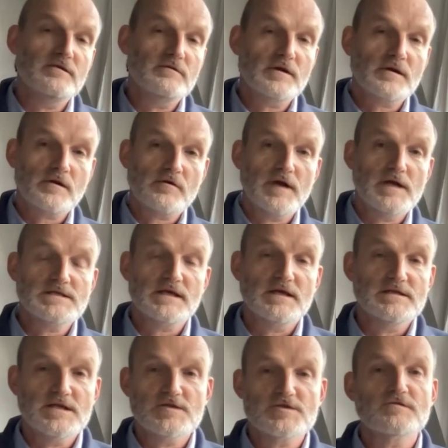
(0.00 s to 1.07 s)
you're creating
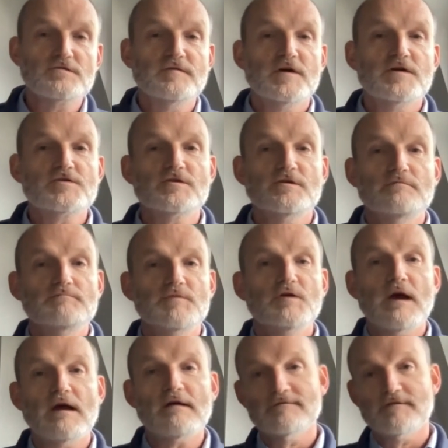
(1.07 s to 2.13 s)
a digital version,
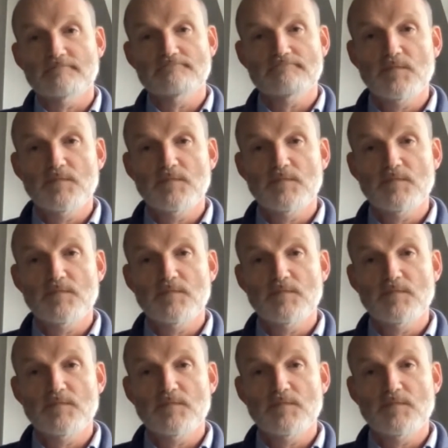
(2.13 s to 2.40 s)
you have